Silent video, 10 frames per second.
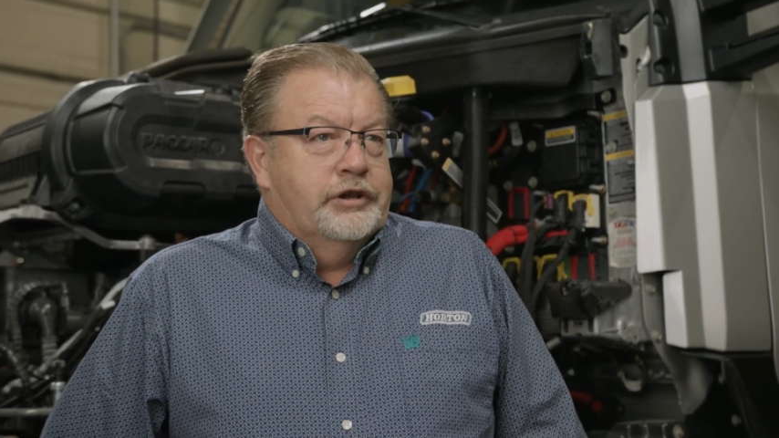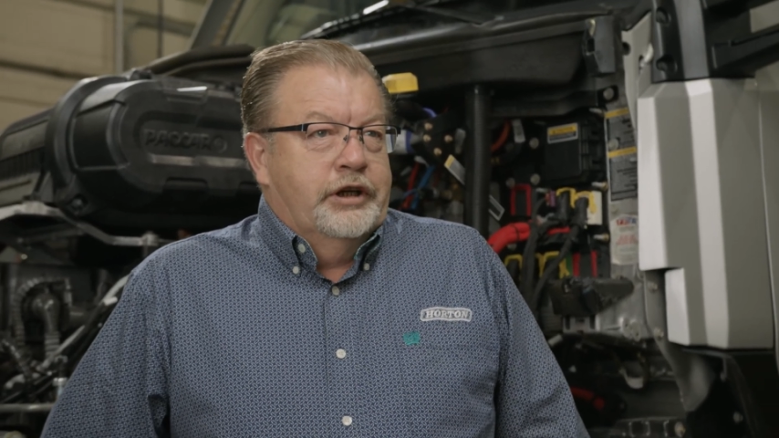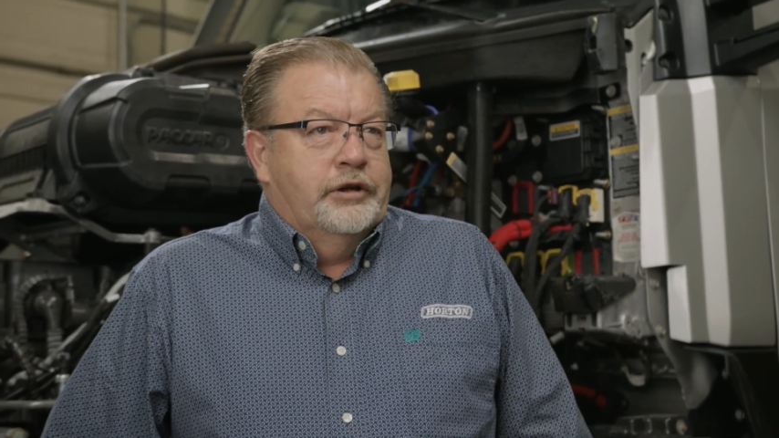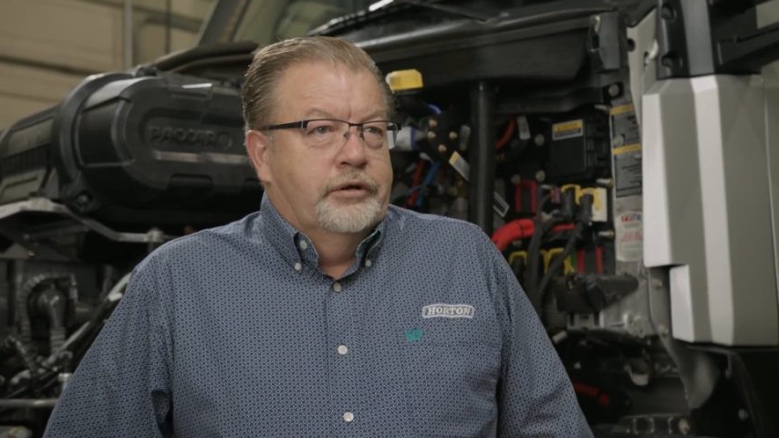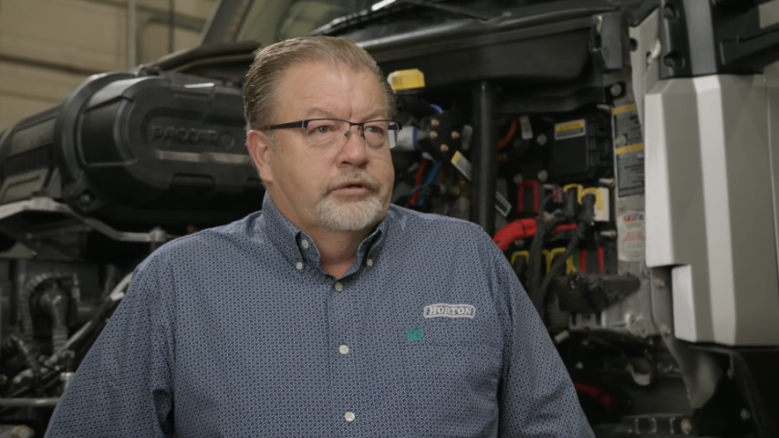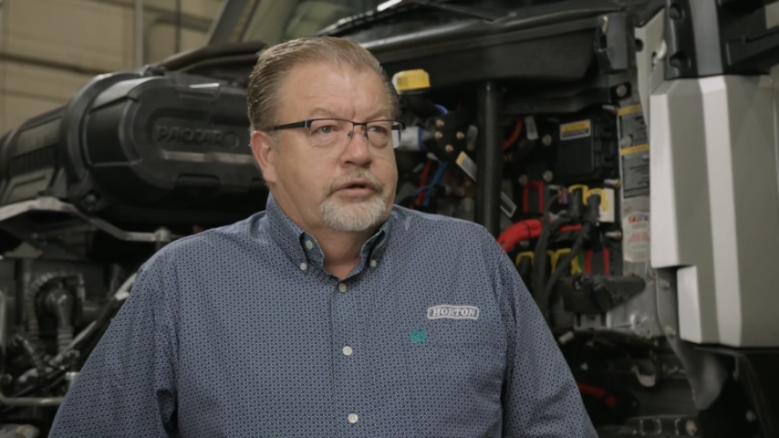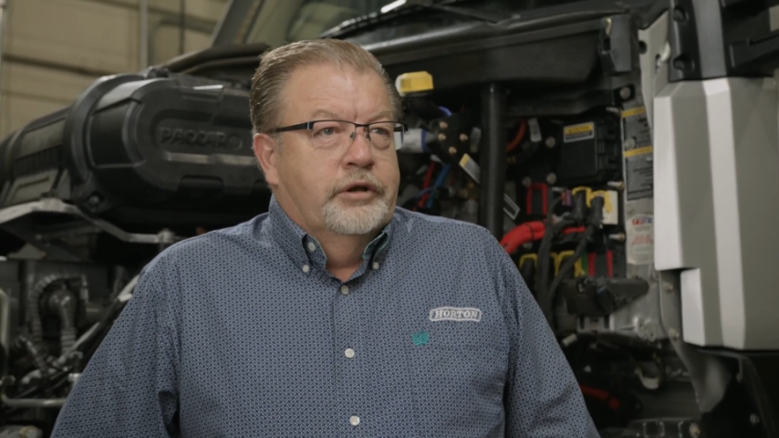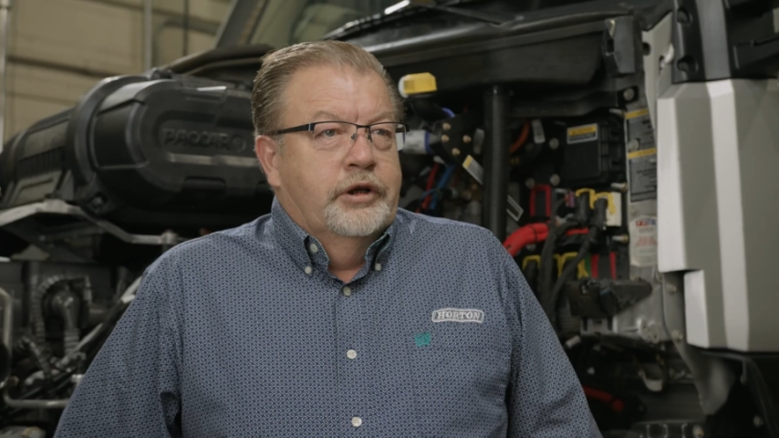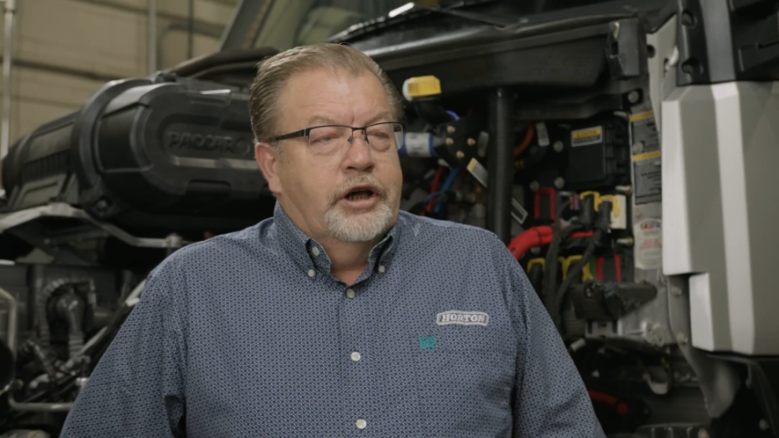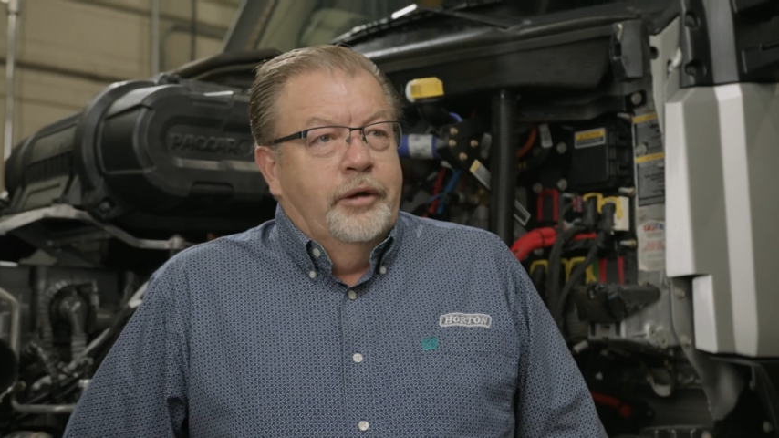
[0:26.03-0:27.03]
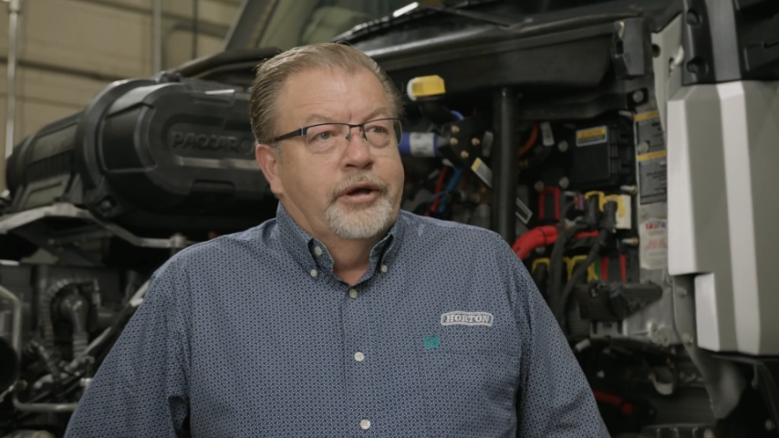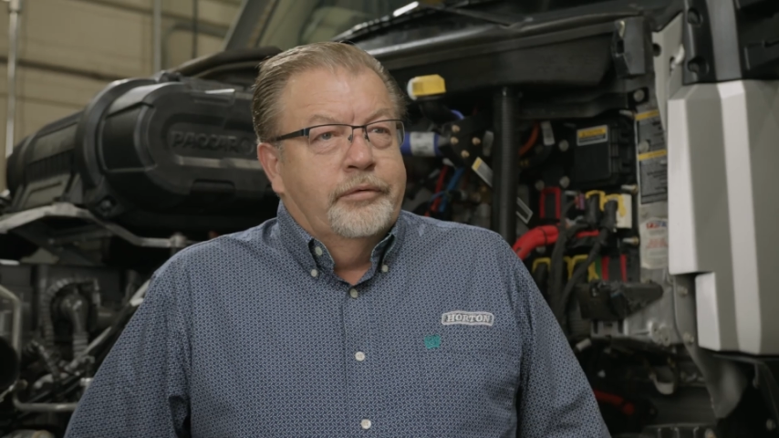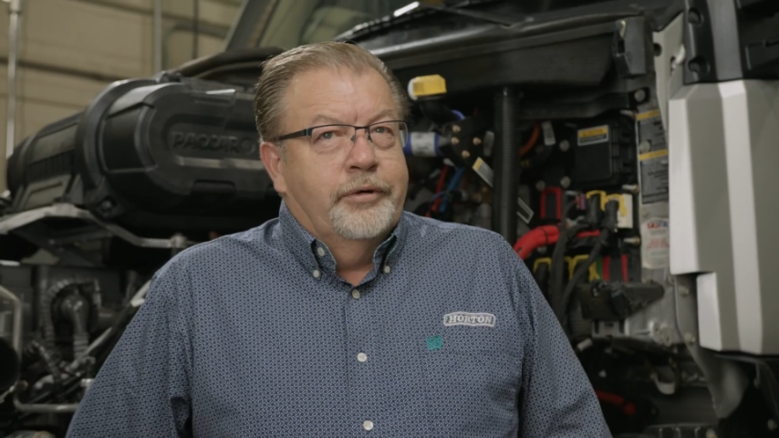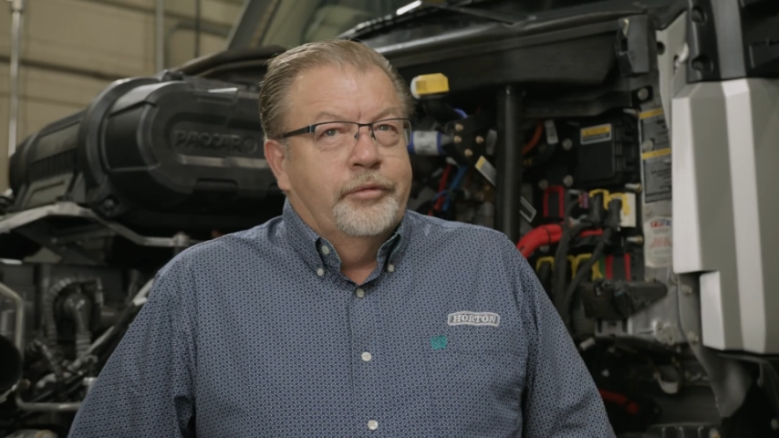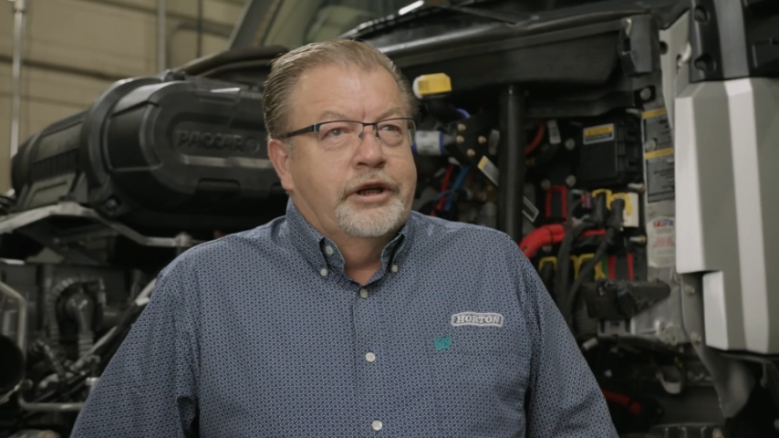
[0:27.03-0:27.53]
signal
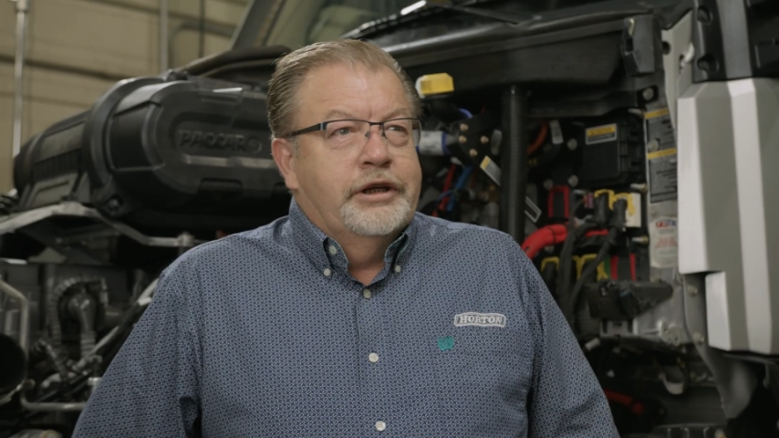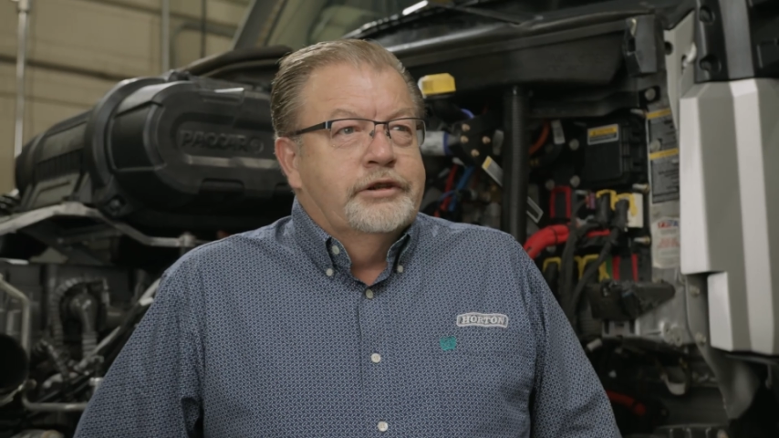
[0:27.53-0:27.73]
coming from the